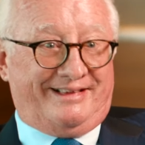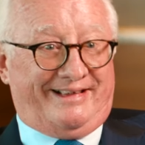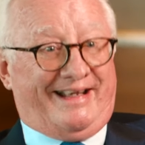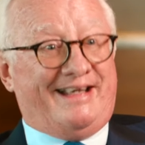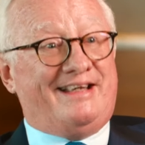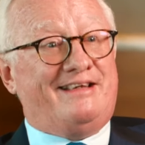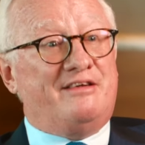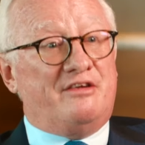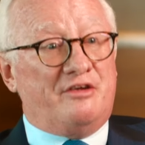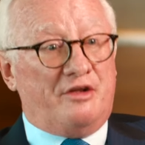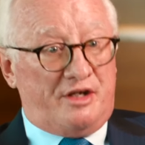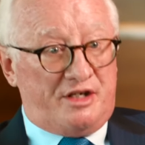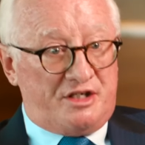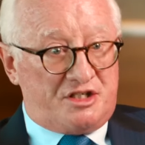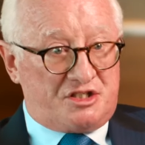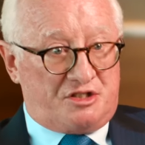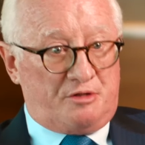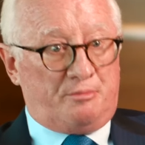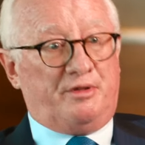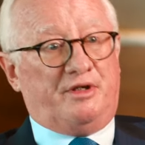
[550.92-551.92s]
It
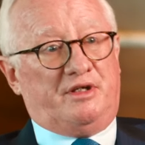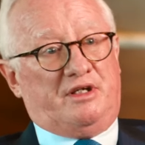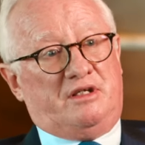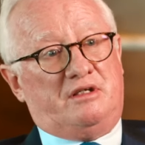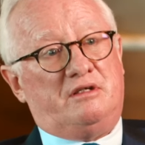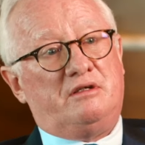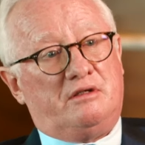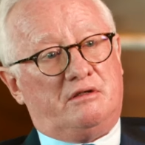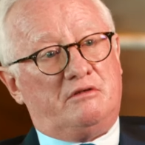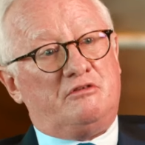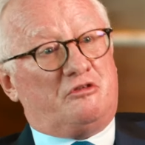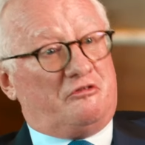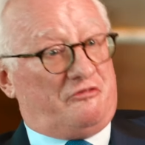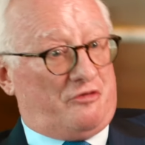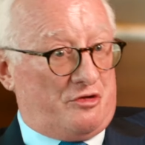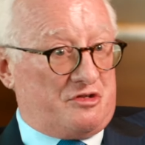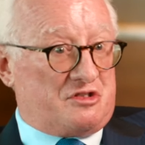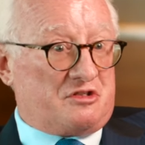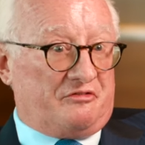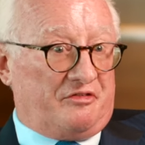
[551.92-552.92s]
needs to be
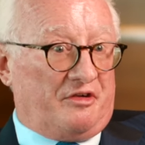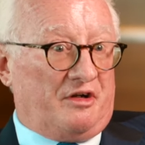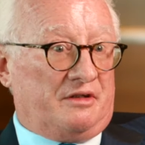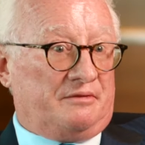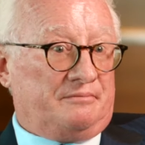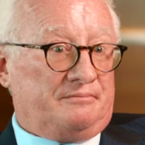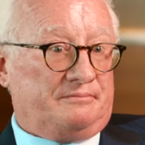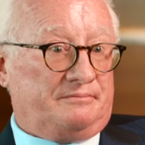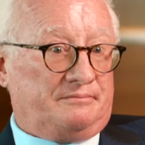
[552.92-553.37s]
diversified.